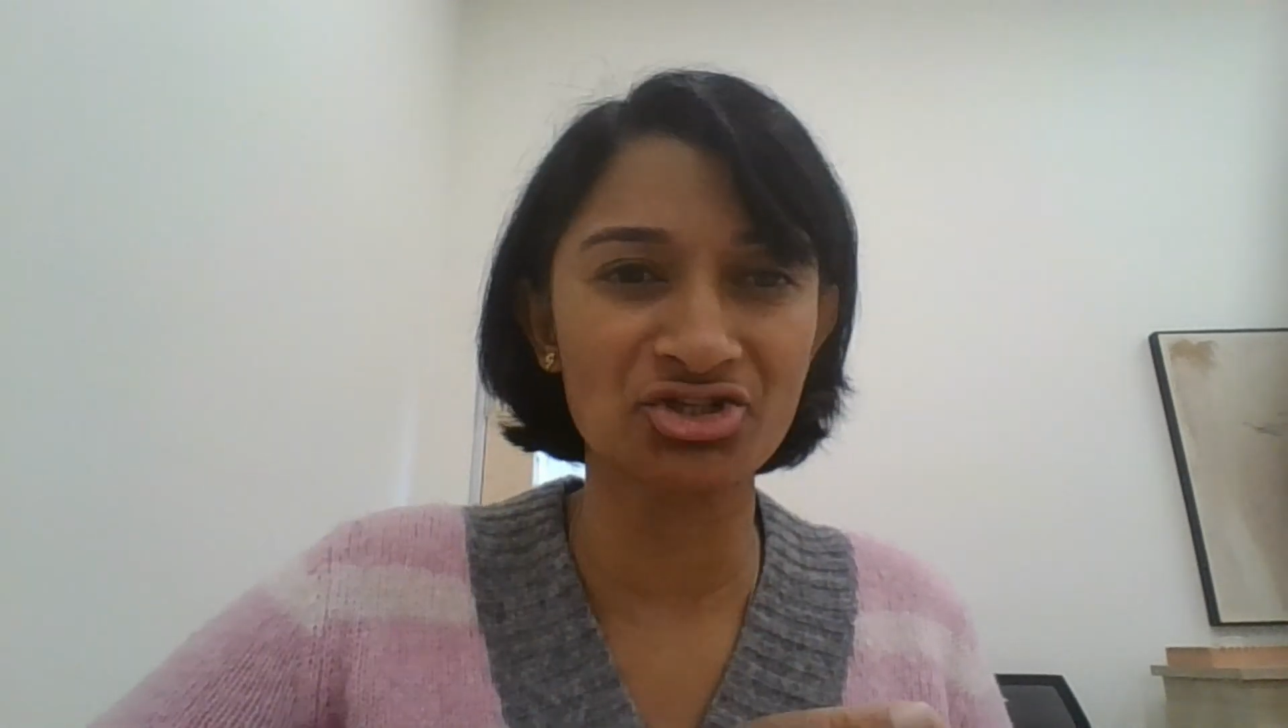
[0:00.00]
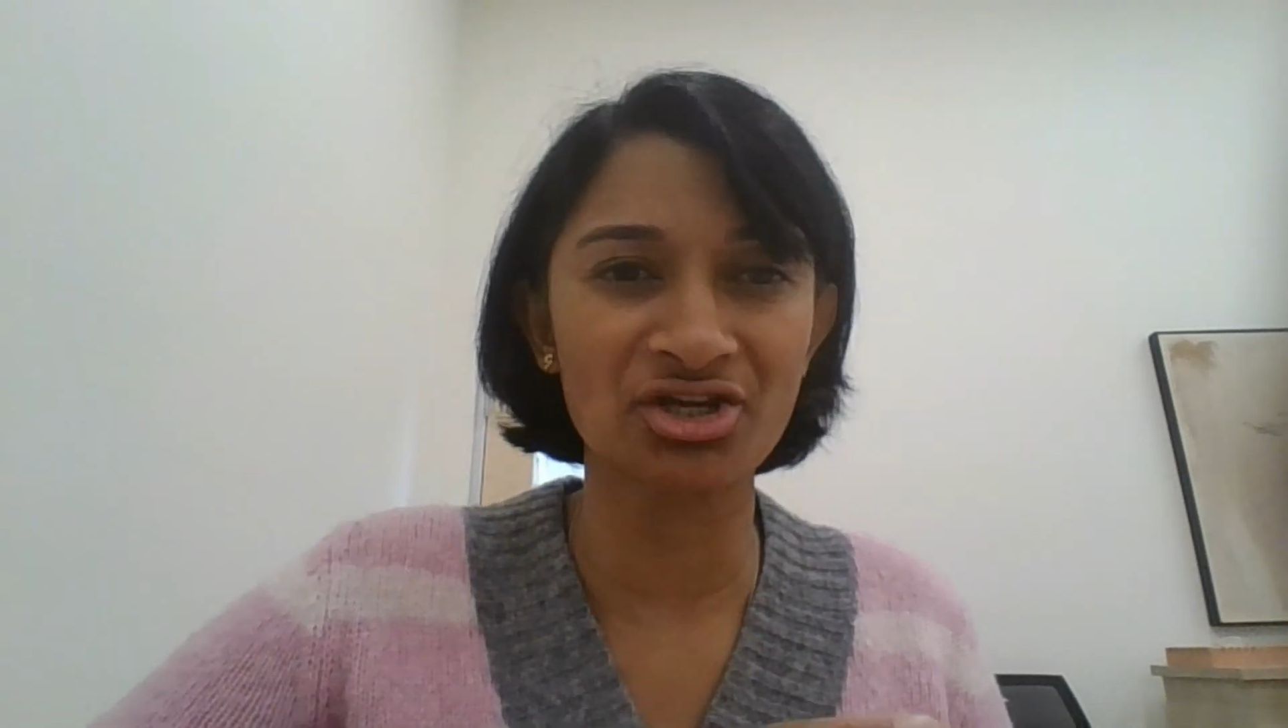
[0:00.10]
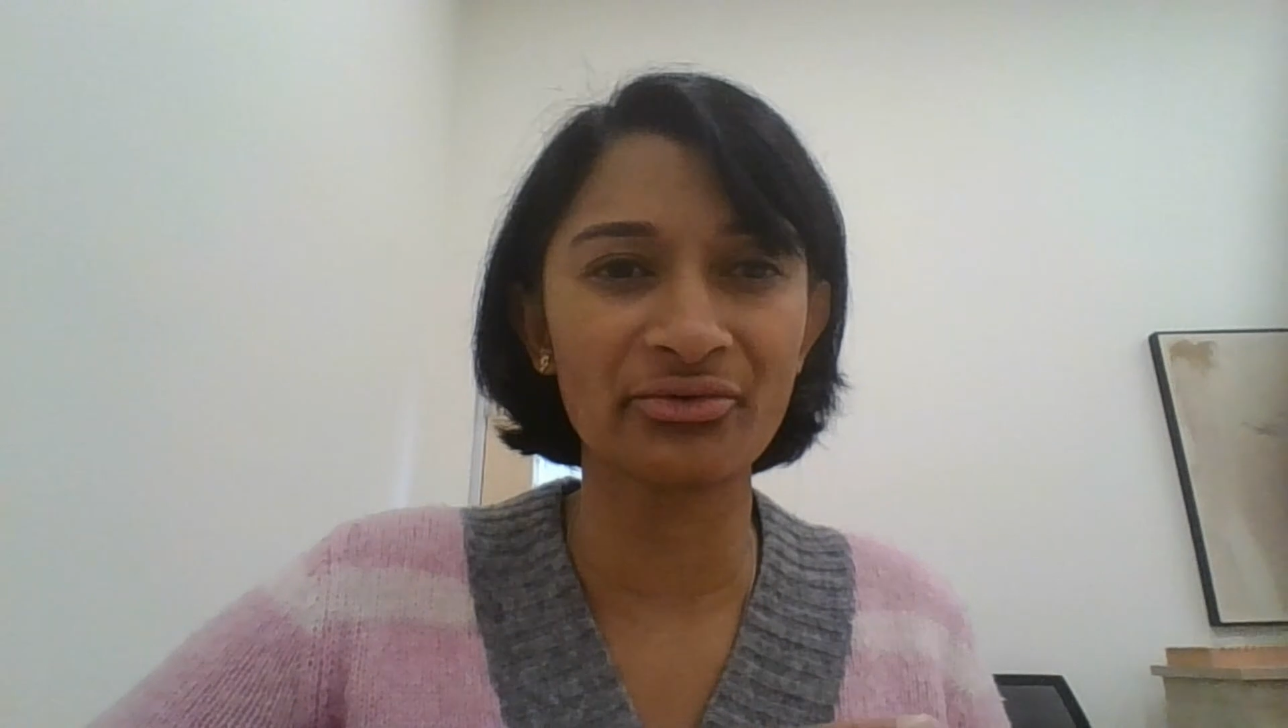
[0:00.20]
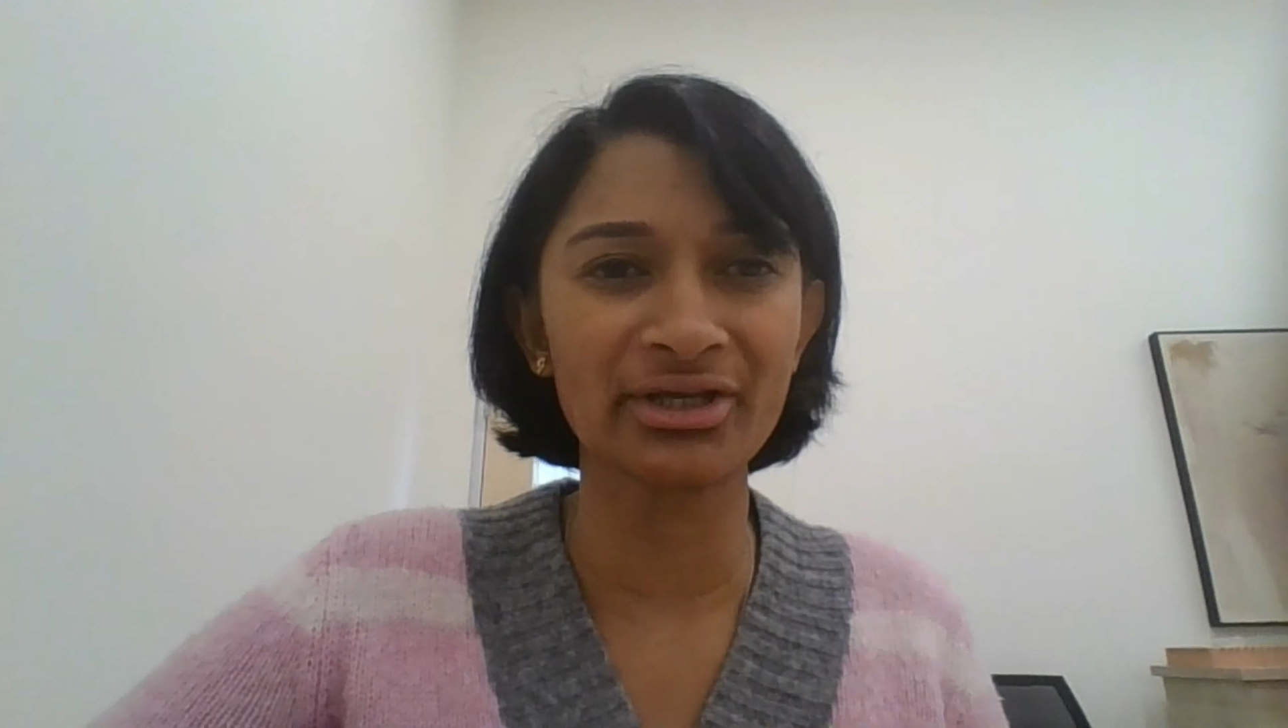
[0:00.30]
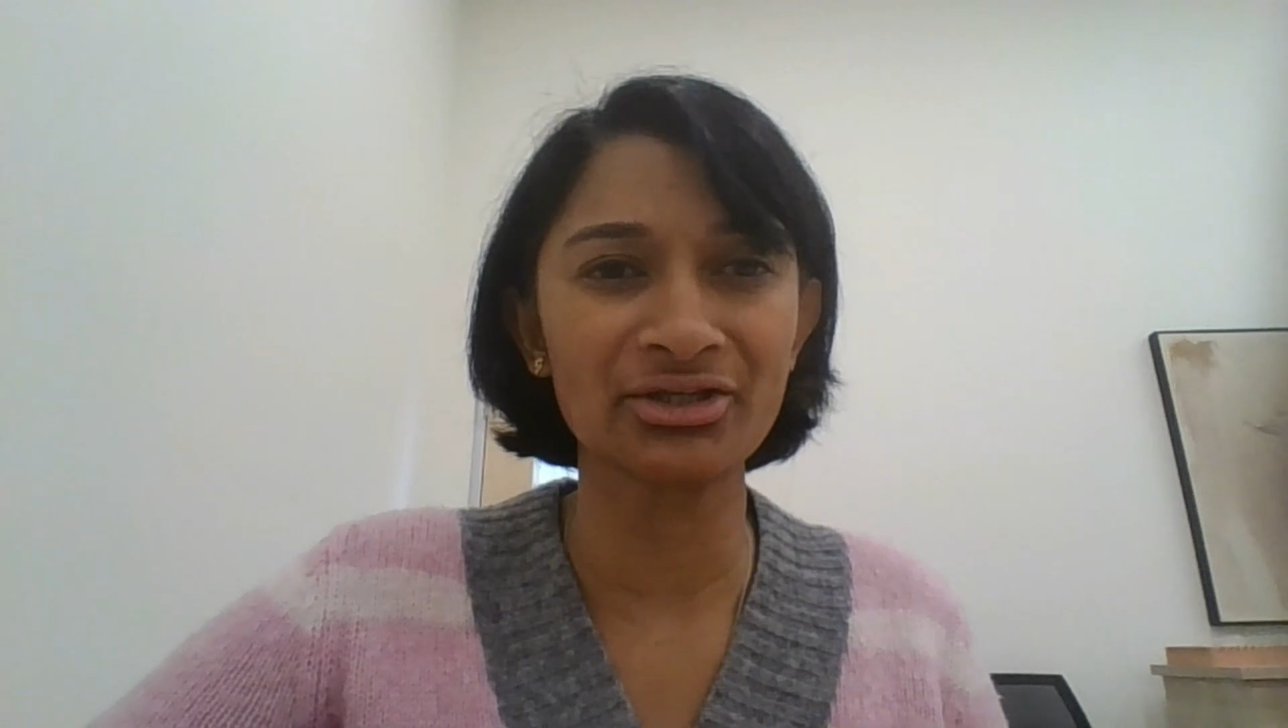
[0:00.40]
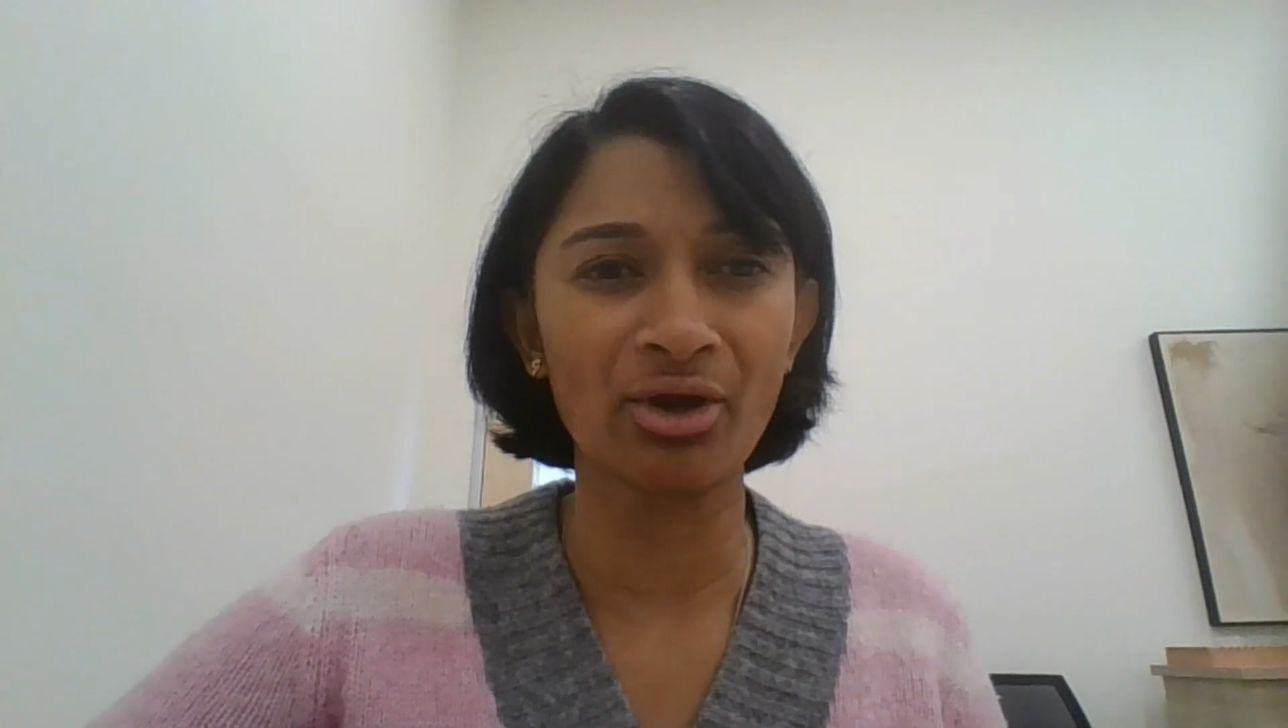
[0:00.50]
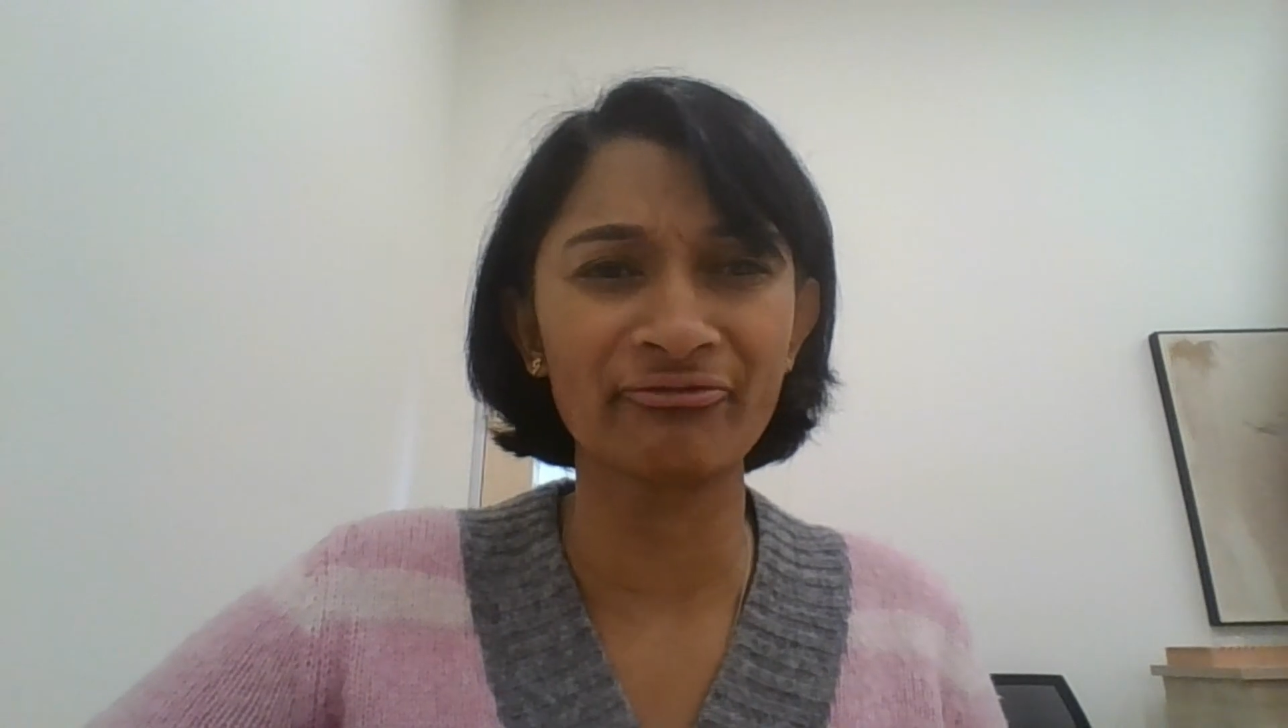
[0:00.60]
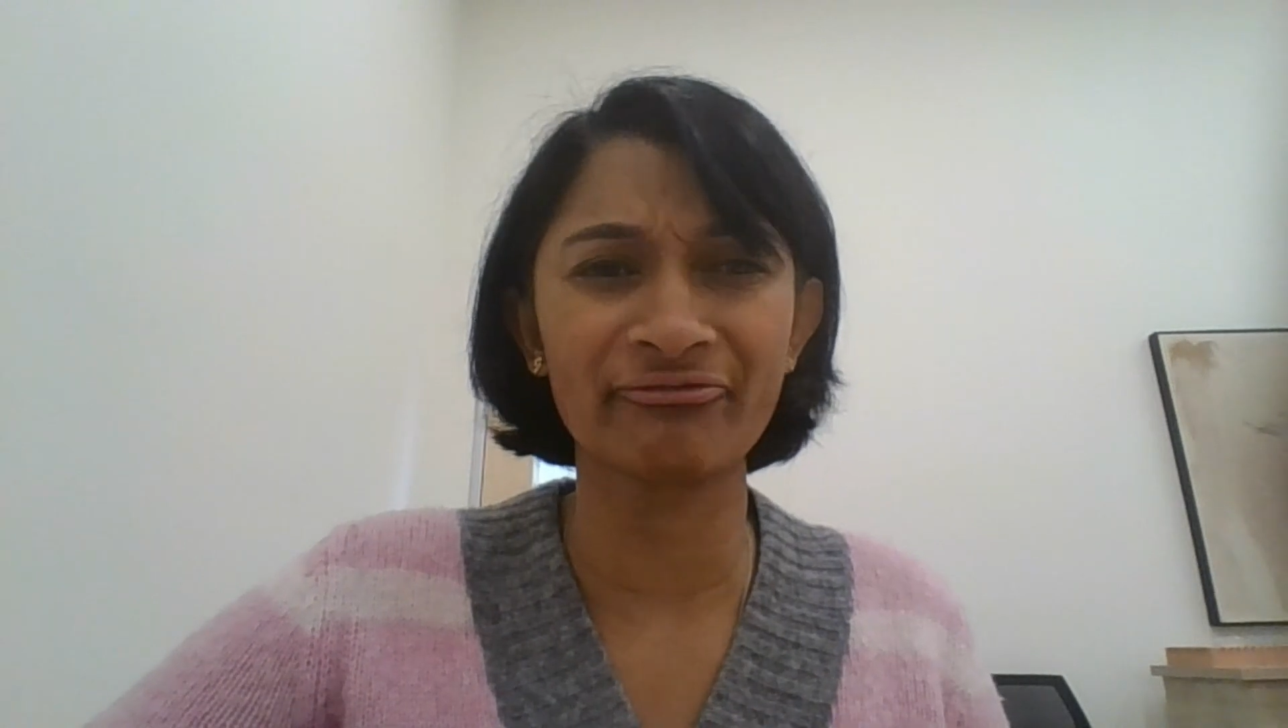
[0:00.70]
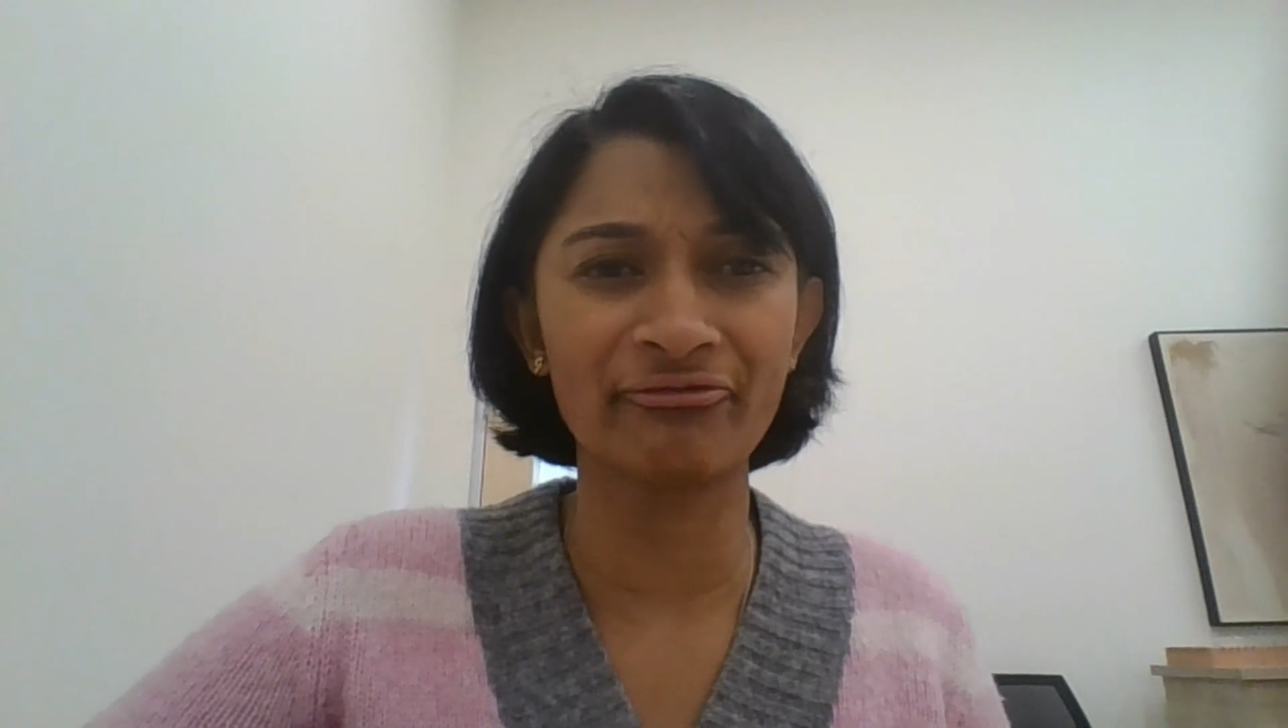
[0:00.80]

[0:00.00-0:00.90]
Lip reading: engineering,